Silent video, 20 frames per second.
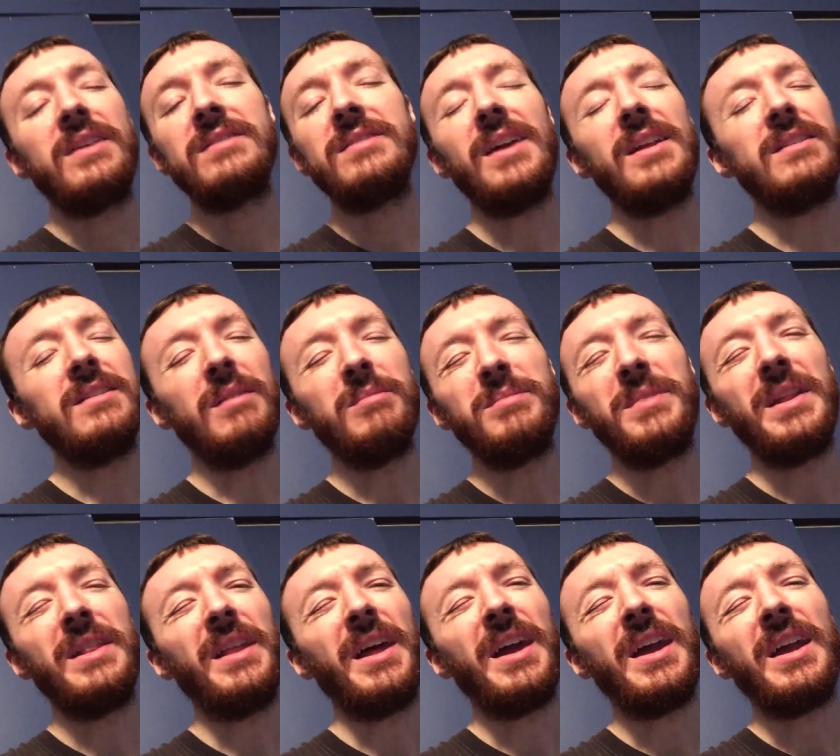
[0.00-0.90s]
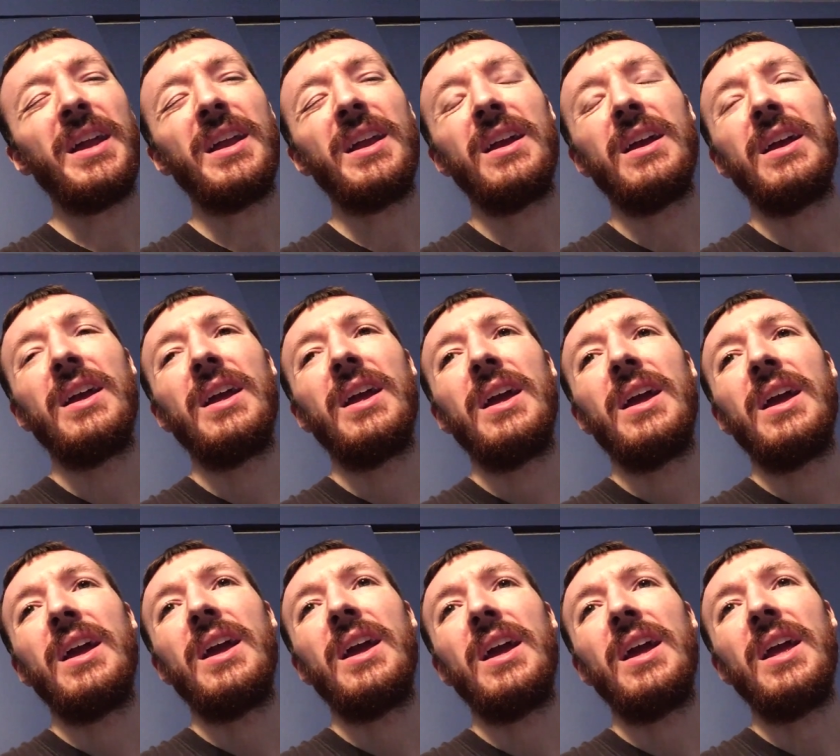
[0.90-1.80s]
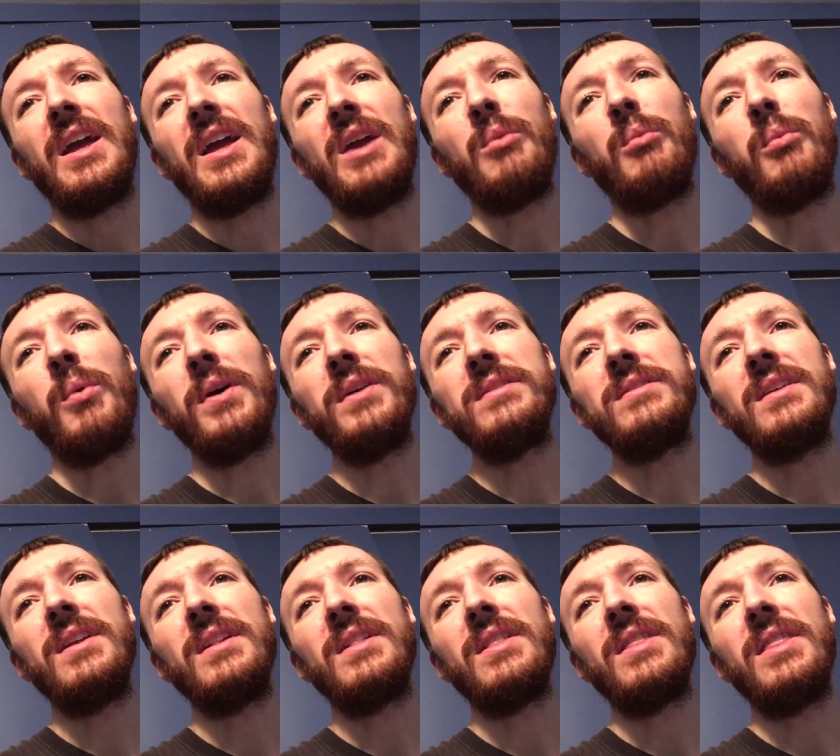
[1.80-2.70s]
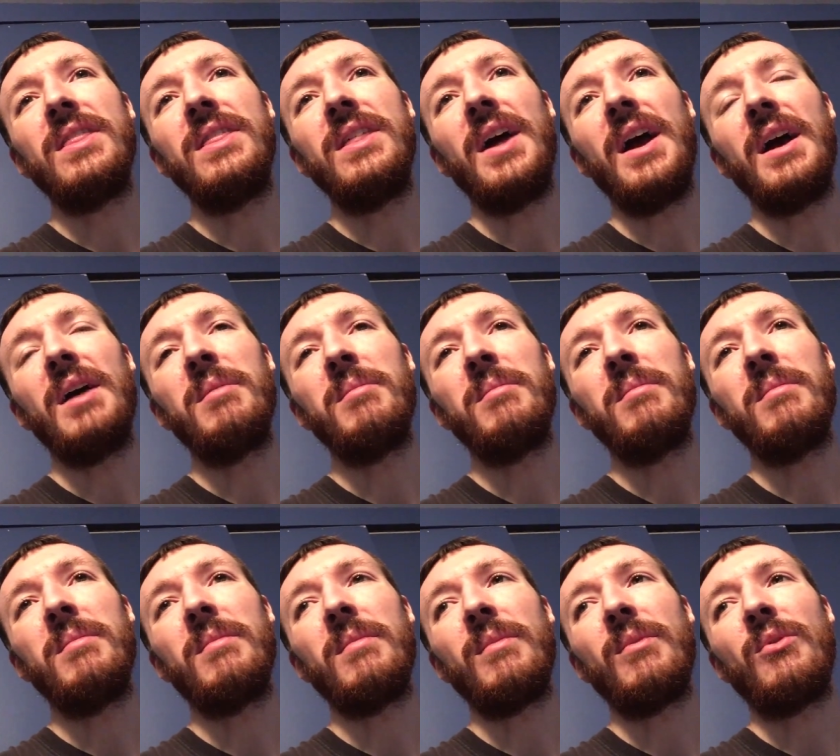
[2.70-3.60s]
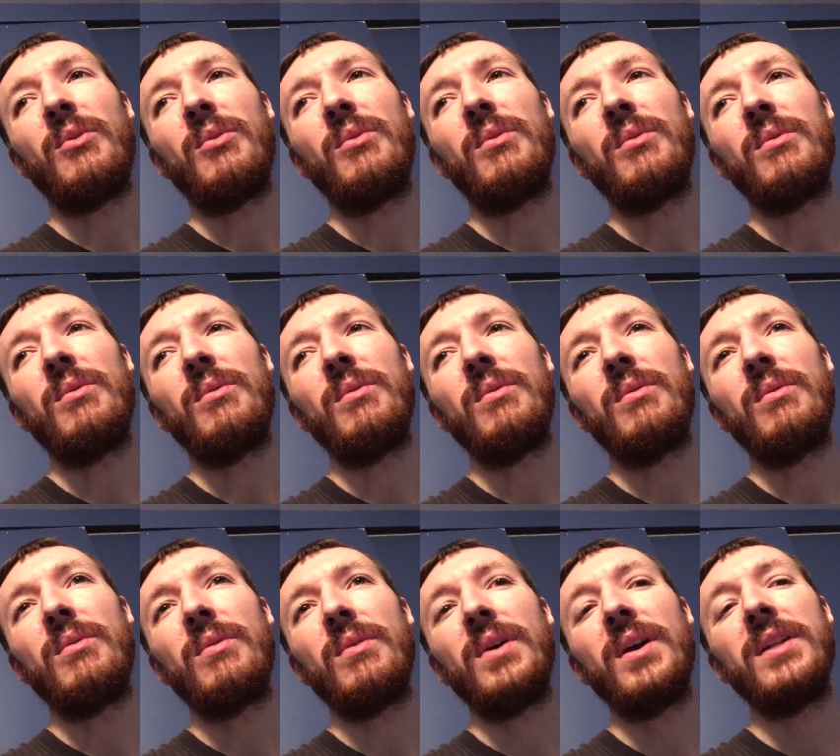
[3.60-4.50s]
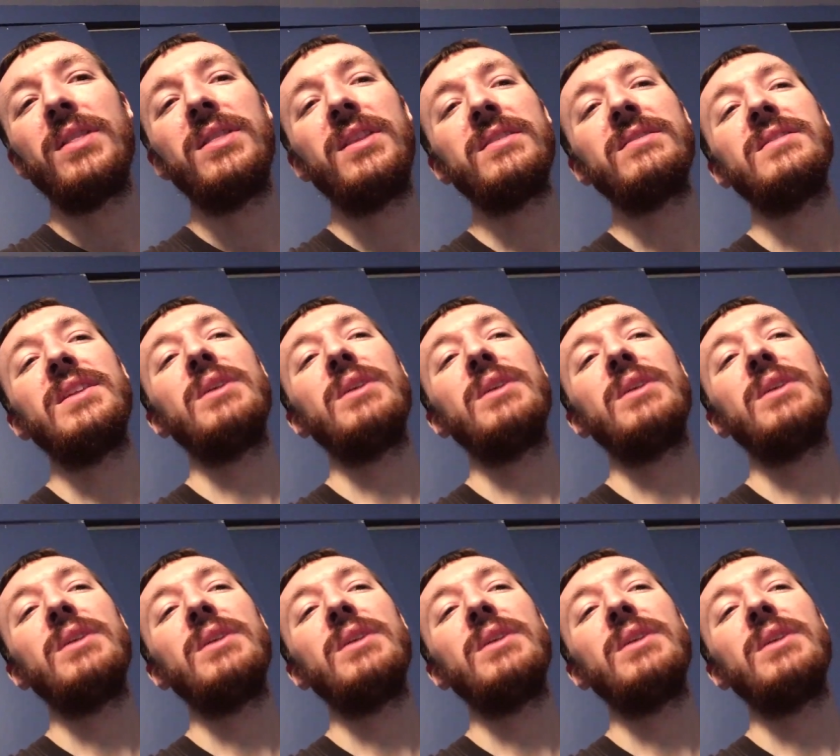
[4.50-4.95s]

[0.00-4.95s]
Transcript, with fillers: they said something like, it wasn't them this